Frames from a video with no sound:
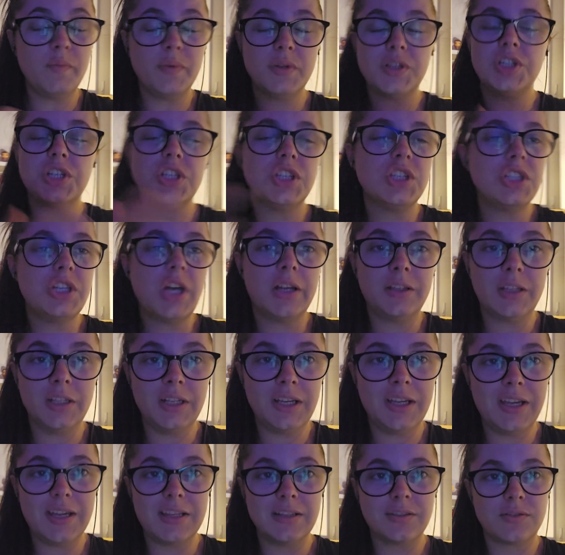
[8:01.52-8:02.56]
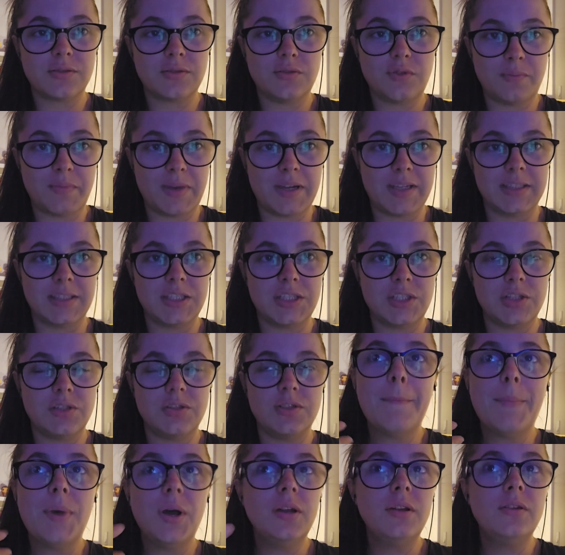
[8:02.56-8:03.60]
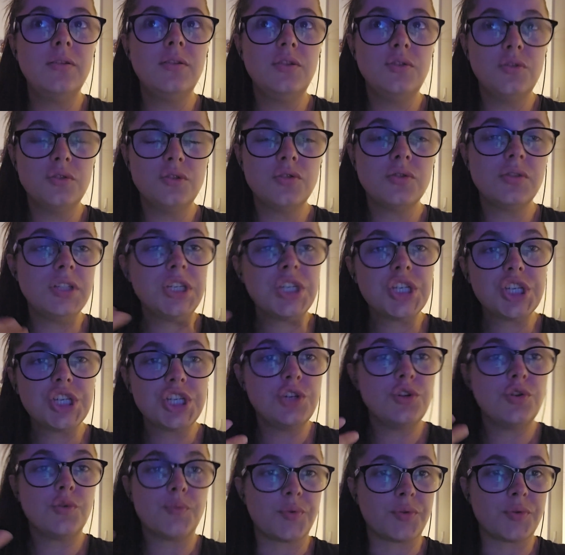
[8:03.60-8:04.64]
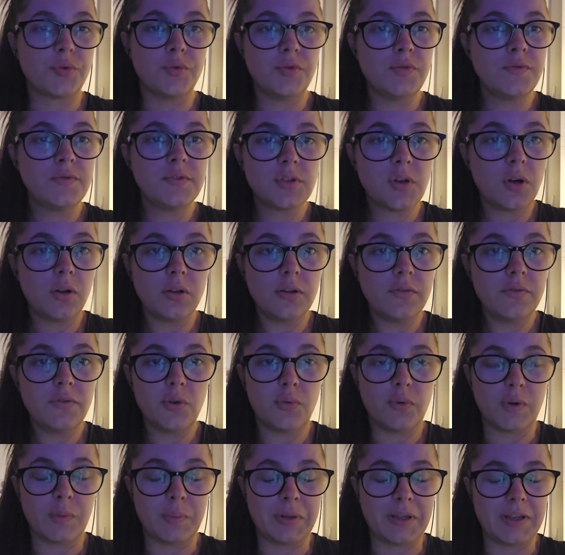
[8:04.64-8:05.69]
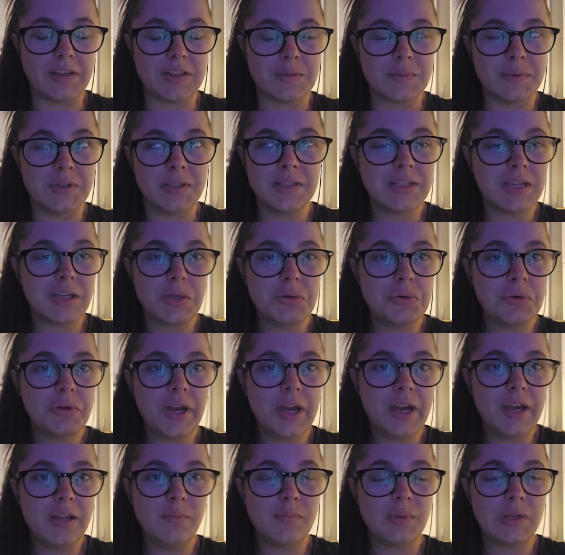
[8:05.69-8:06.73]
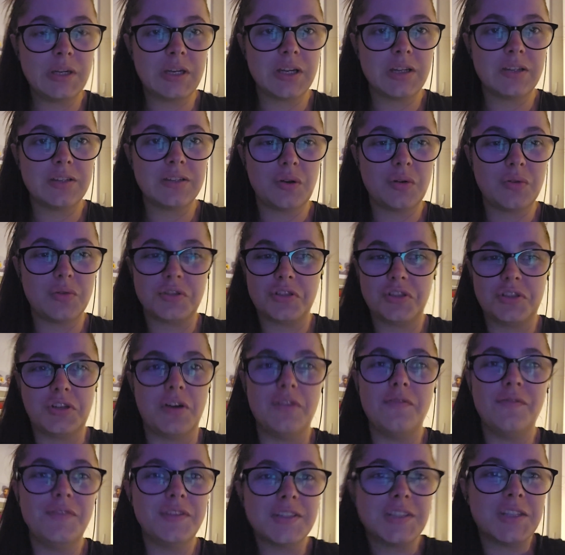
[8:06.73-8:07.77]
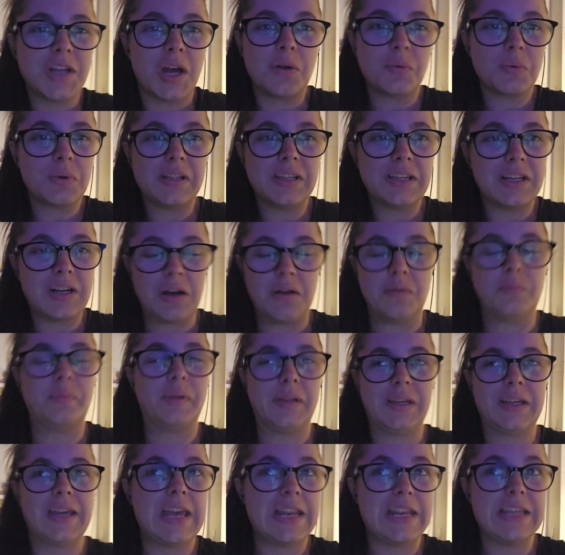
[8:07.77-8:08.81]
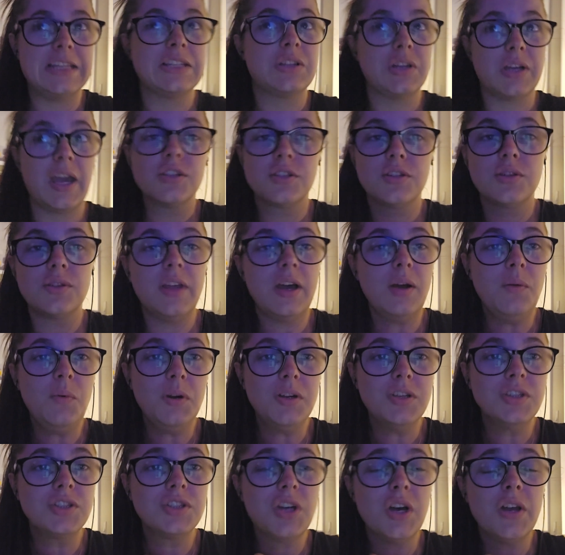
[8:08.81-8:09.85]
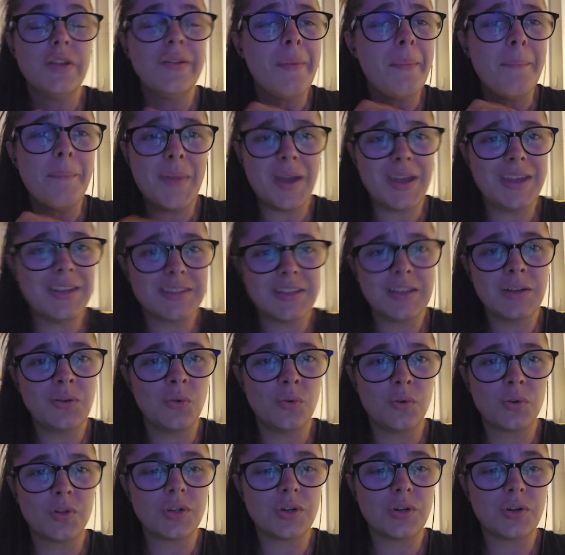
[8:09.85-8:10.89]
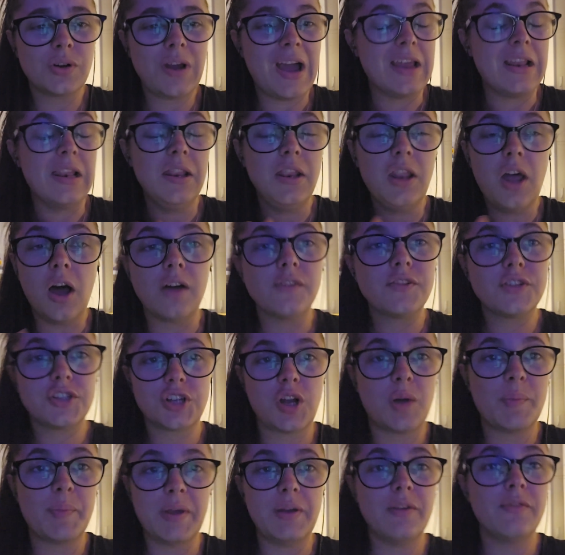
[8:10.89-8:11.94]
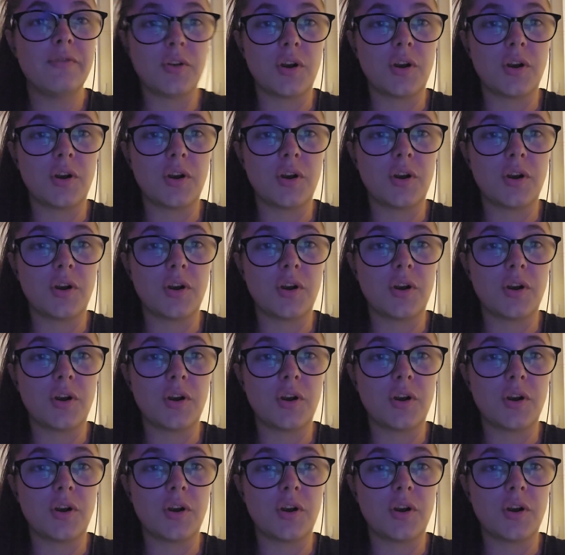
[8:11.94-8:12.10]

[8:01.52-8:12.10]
but she's not gonna answer the messages. But usually she approves all of the replacements that you get because her stuff is not really complicated to get. So that was an amazing order. I love shopping for